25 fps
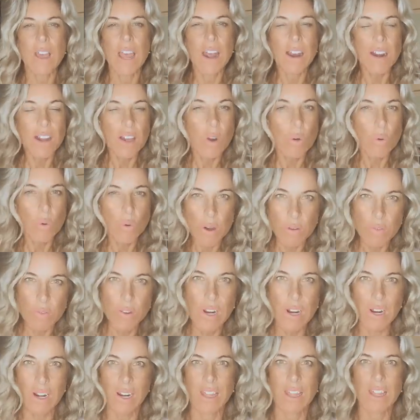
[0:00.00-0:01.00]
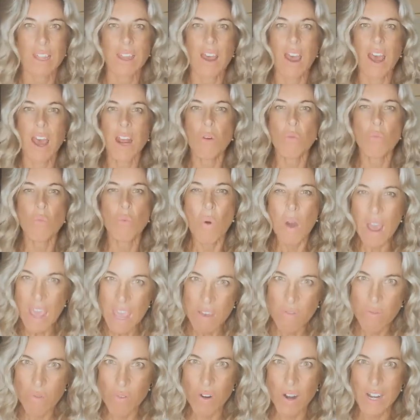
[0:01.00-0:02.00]
unequivocally,
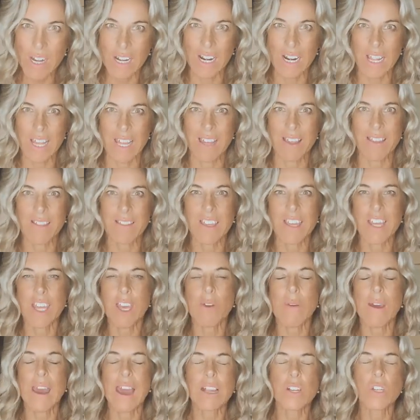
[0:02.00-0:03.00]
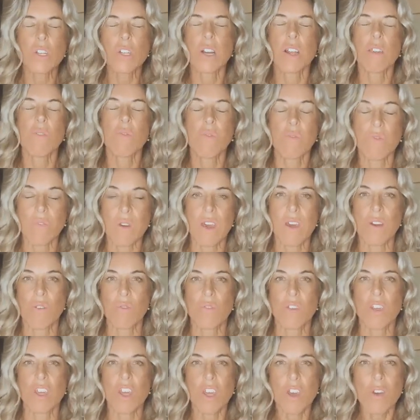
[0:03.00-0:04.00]
unwaveringly, that you actually feel
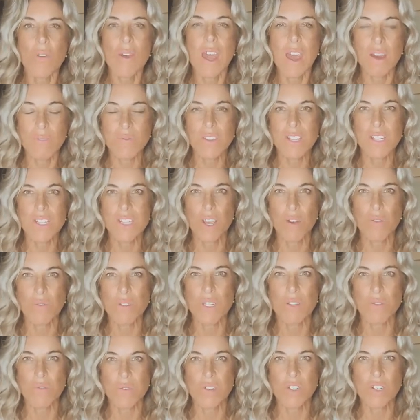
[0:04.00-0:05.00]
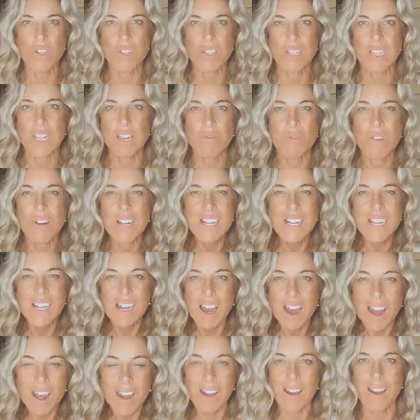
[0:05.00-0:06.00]
that you have the self-sufficiency,
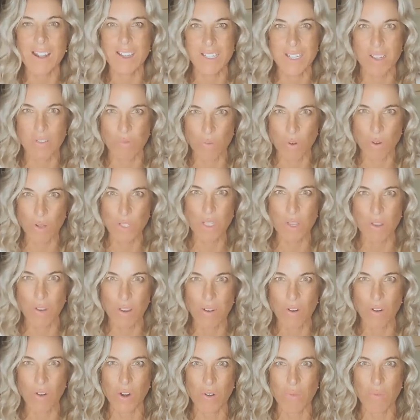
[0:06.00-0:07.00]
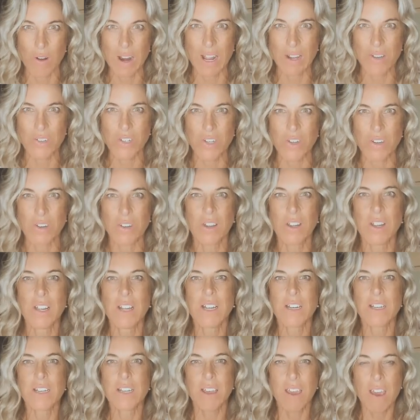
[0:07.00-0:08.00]
regardless of what's going on around you,
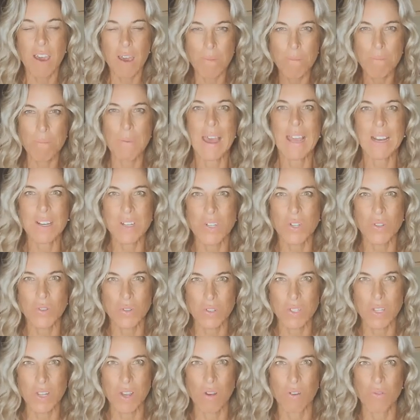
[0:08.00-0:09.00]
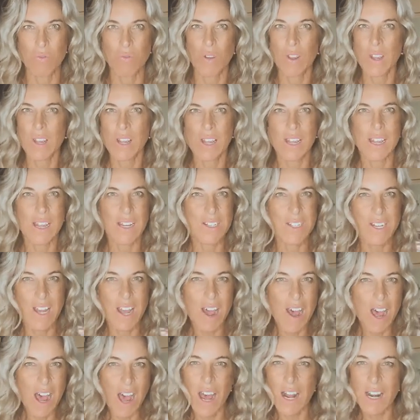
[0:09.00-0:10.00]
to come back to yourself and to
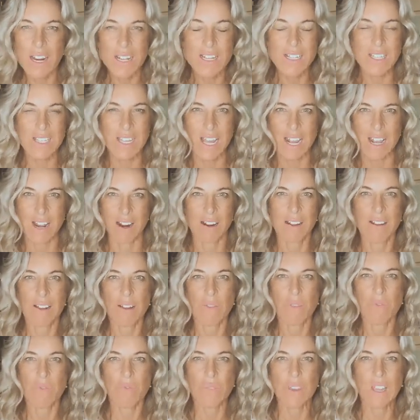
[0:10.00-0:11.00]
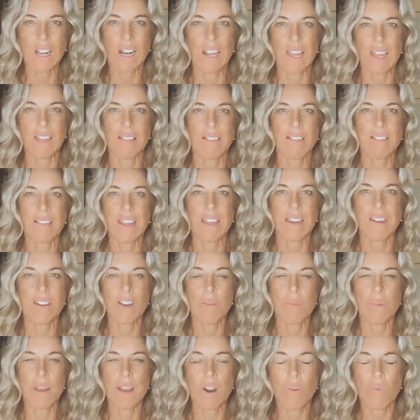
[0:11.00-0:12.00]
harness that feeling that
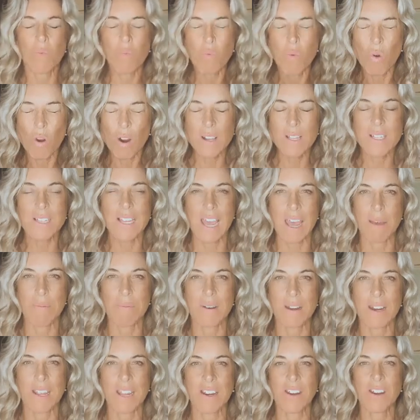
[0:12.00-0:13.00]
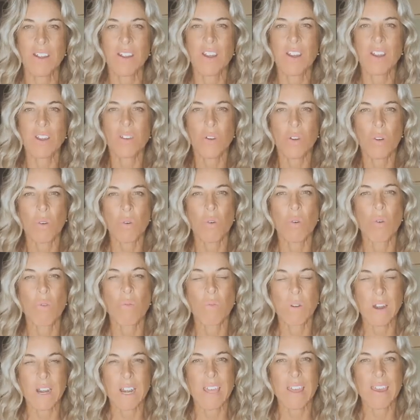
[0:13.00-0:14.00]
no matter what is happening, you're
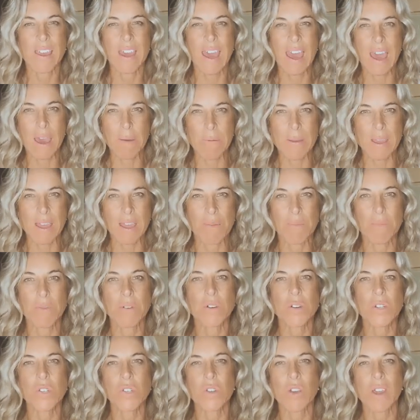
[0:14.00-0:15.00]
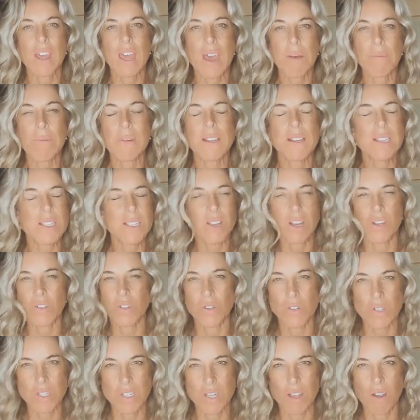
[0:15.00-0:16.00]
already happy, because you're happy inside
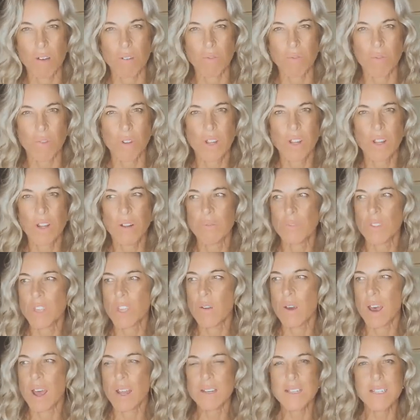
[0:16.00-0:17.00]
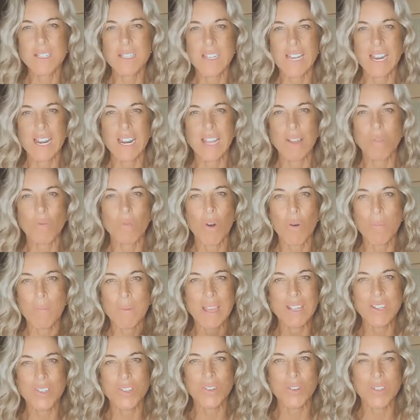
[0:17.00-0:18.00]
yourself. You're understanding what
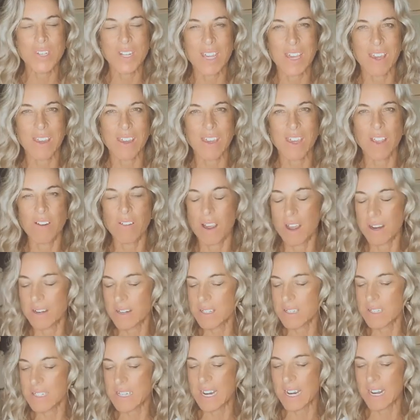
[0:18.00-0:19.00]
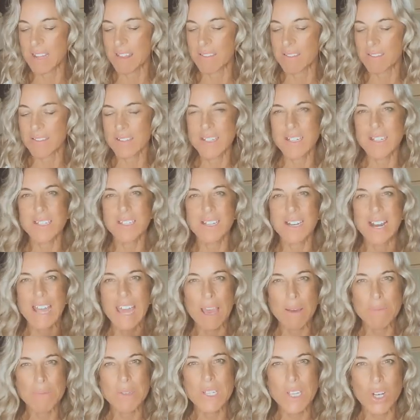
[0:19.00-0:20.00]
makes you tick. You're understanding that this is an
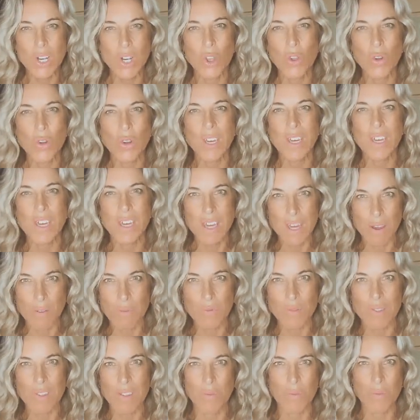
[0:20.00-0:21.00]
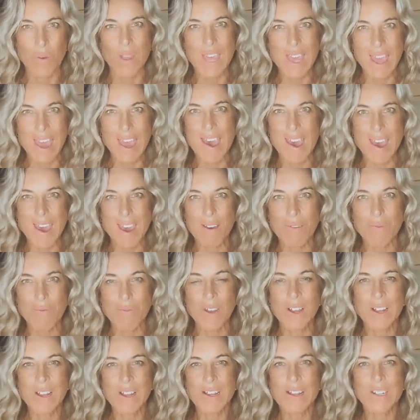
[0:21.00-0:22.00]
absolute gift that we have
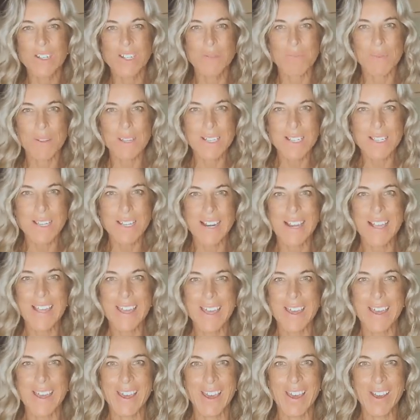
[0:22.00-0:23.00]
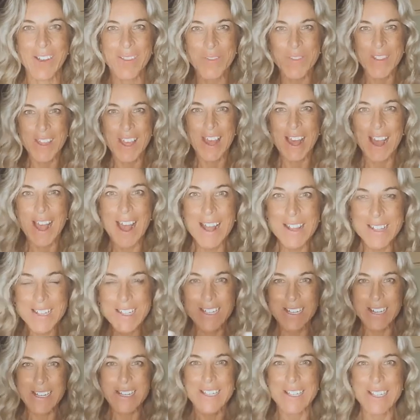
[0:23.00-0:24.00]
to be sitting here,
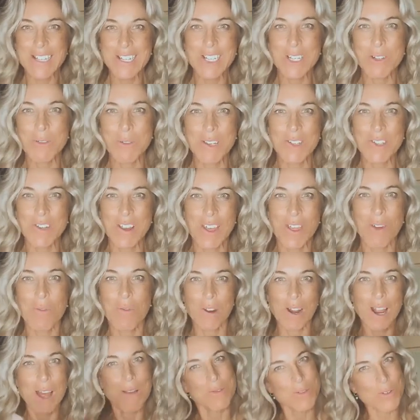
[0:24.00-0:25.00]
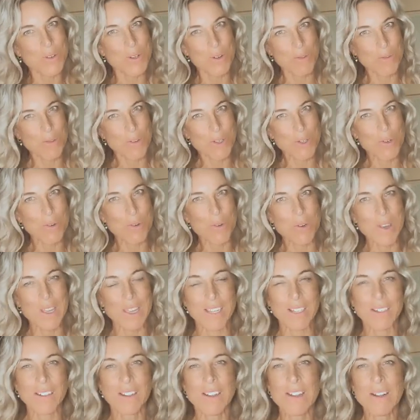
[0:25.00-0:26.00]
us listening to each other while I'm doing all the
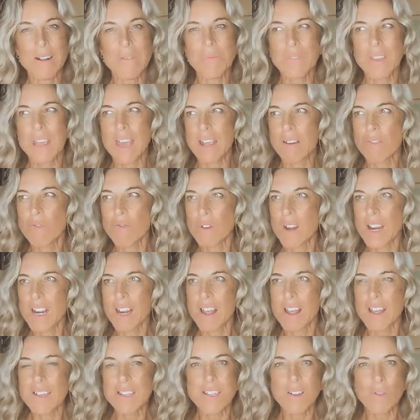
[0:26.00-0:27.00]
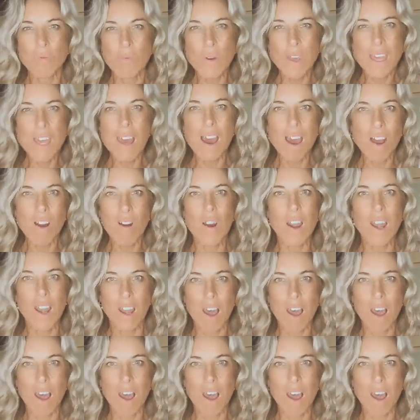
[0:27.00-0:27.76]
talking, and realize that we are